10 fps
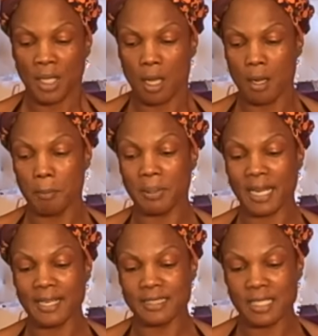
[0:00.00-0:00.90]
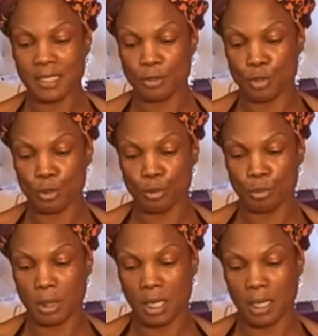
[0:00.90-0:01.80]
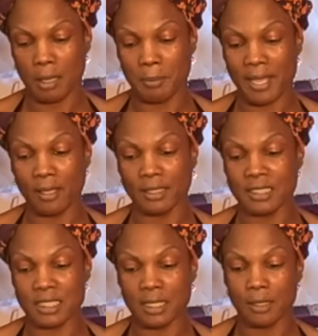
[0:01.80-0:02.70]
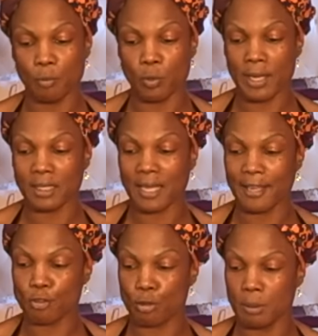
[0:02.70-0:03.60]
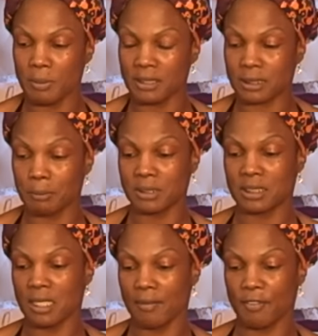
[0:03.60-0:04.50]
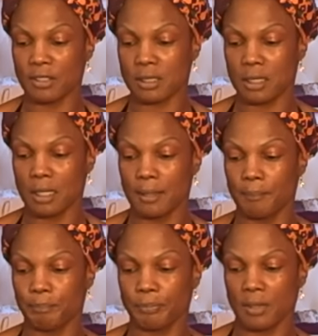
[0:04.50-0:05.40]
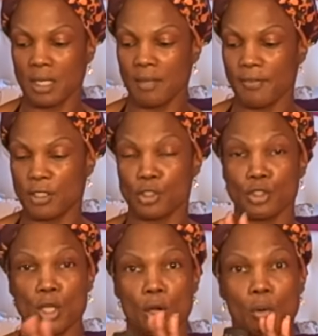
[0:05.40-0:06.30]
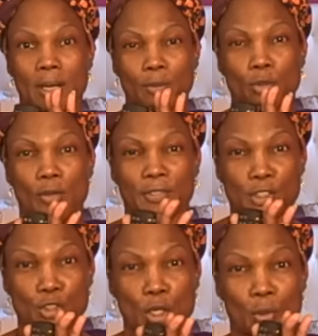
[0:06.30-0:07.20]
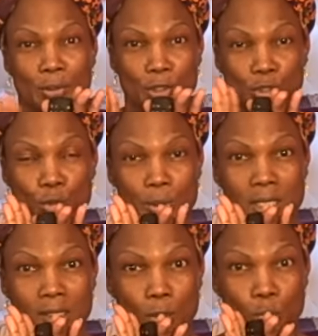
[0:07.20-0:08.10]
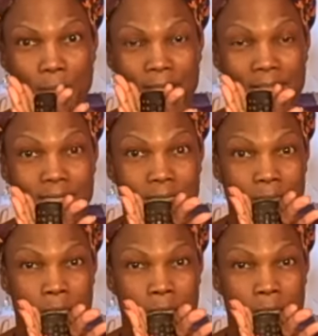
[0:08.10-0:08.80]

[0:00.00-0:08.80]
Um, but I did do um, LED red light treatments. Let me see if it um, if it is will show. I don't know if it'll show on the screen, the red.